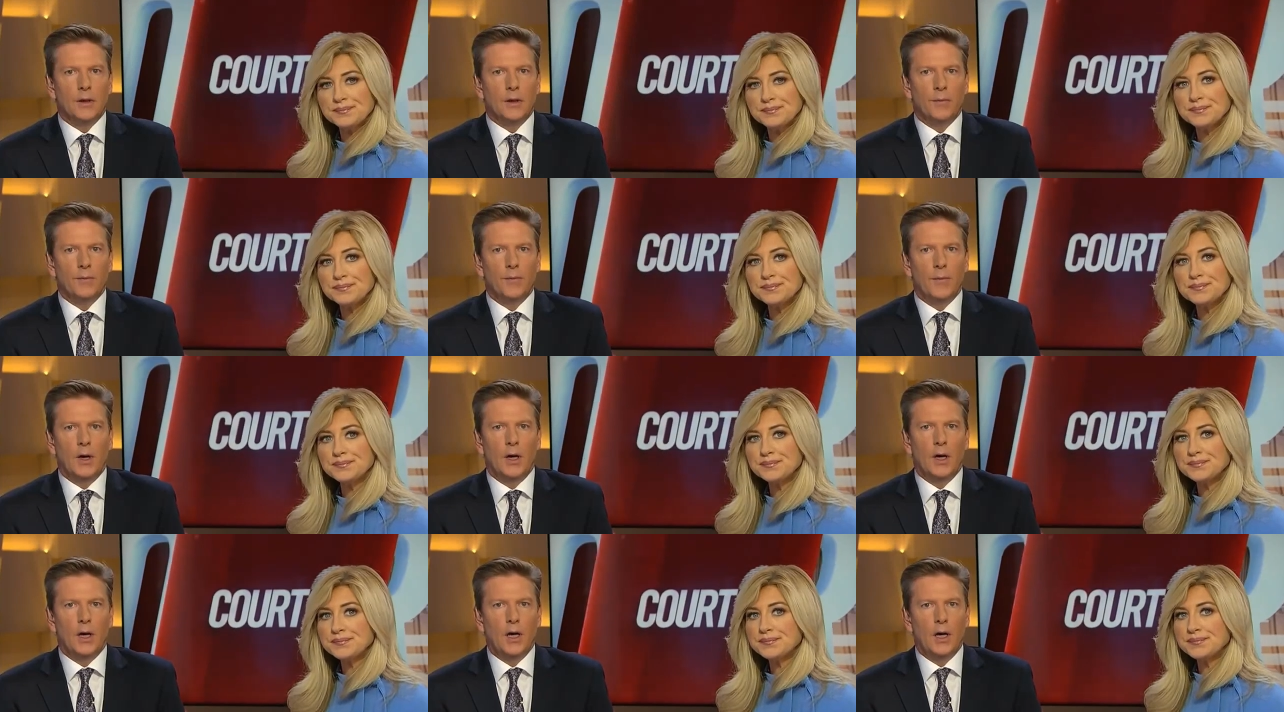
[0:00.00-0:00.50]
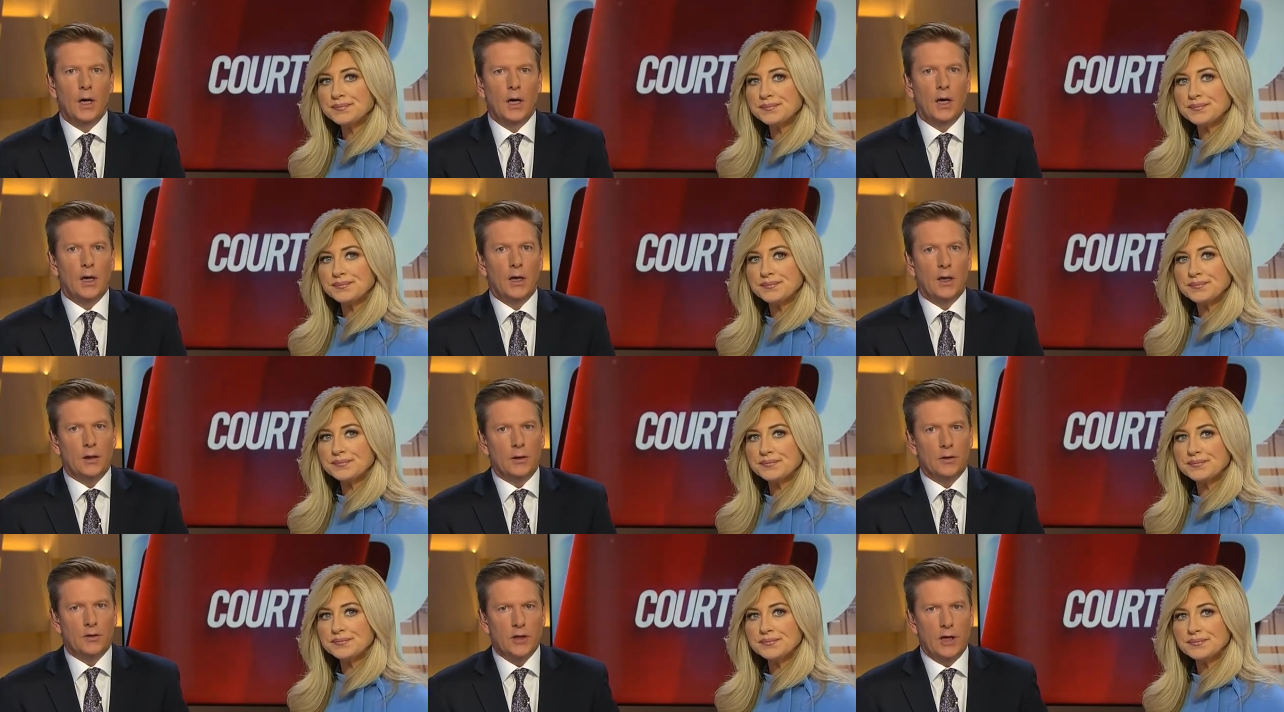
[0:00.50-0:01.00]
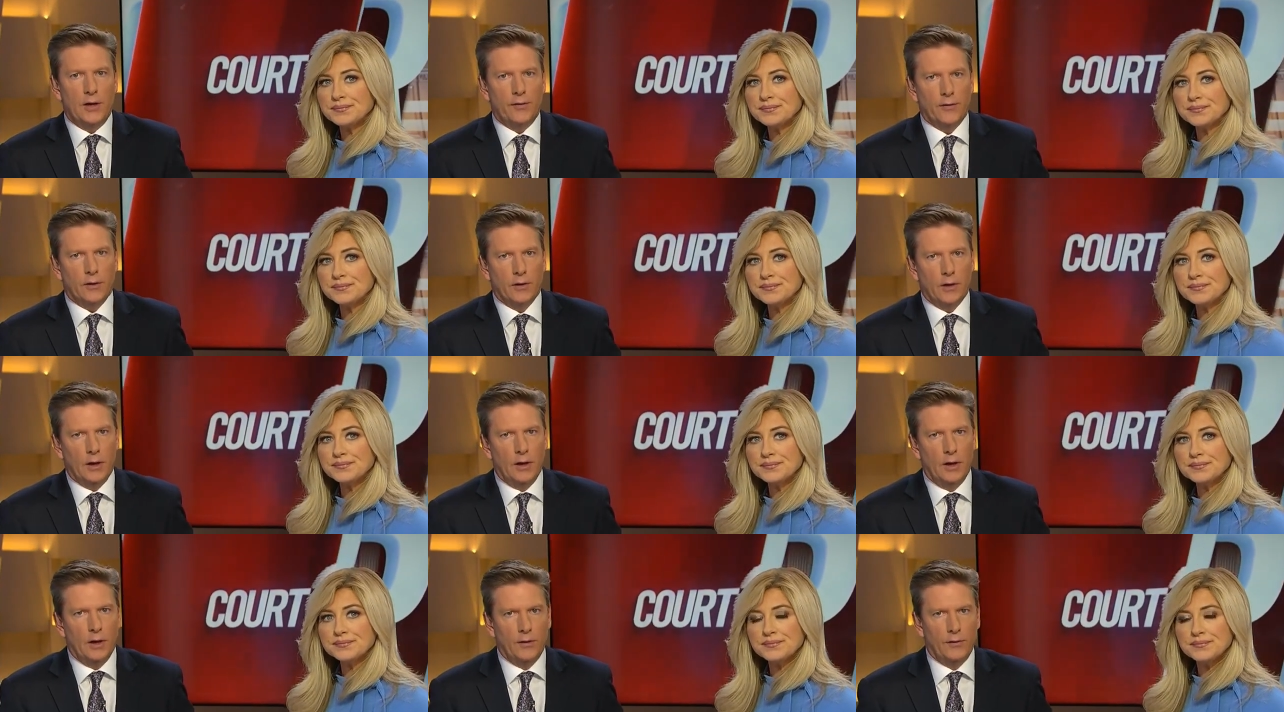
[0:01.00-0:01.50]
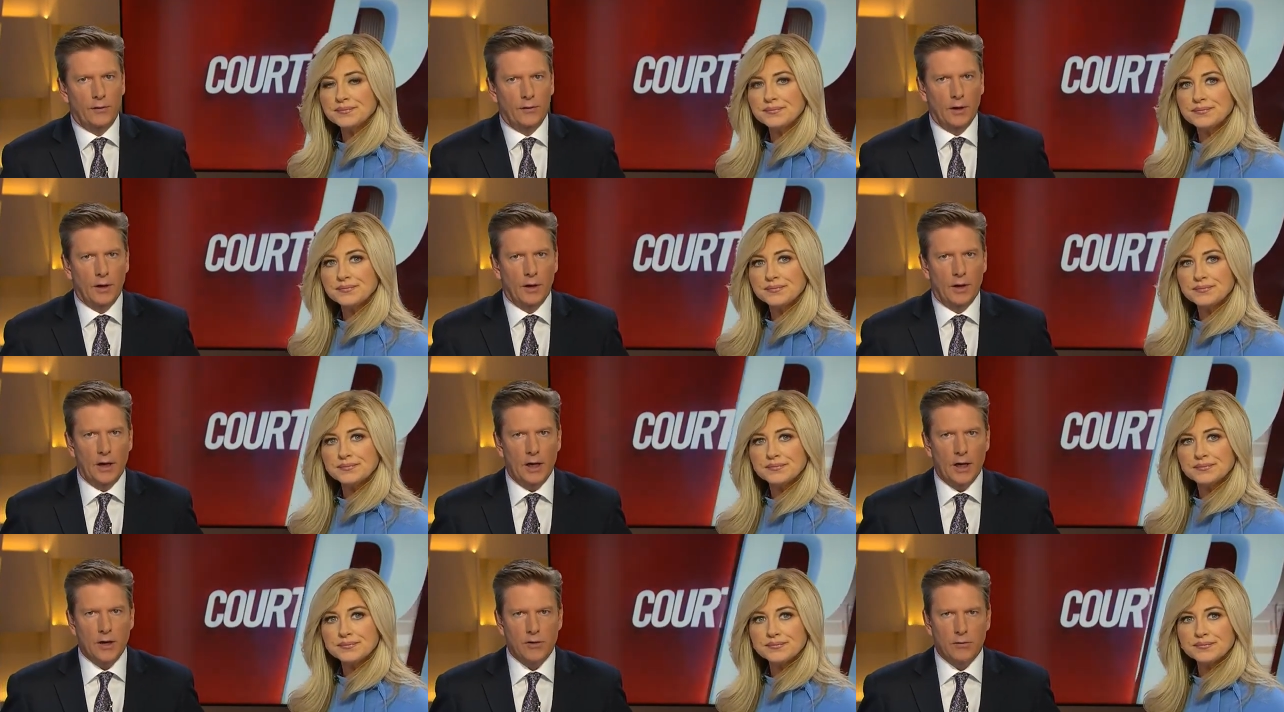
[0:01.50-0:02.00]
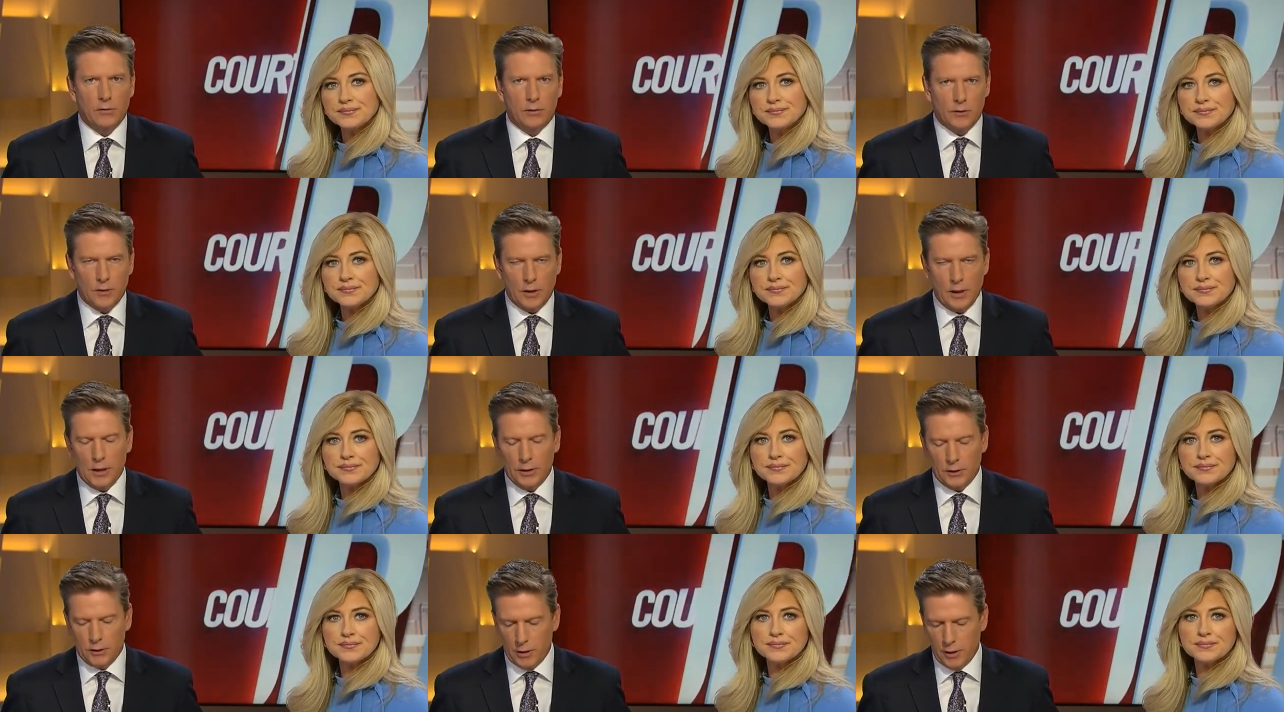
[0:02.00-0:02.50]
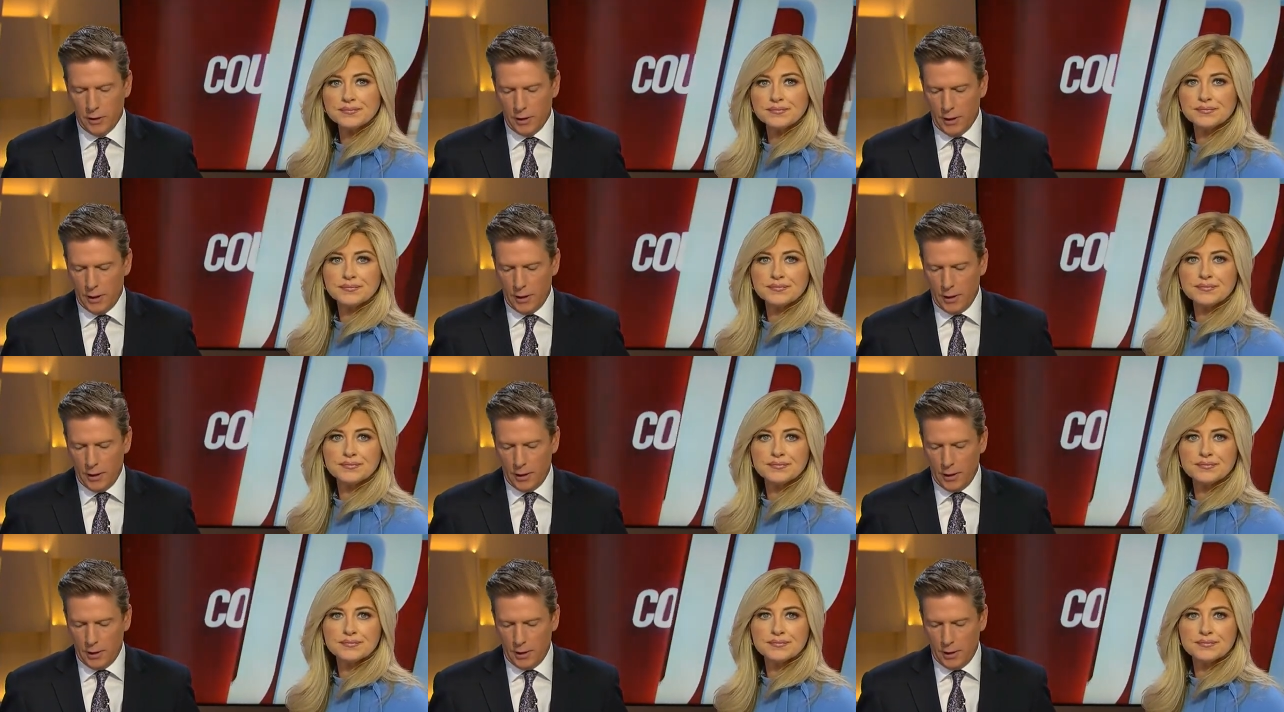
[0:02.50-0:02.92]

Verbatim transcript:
Speaker 1: Michael Jaafar is a national trial attorney,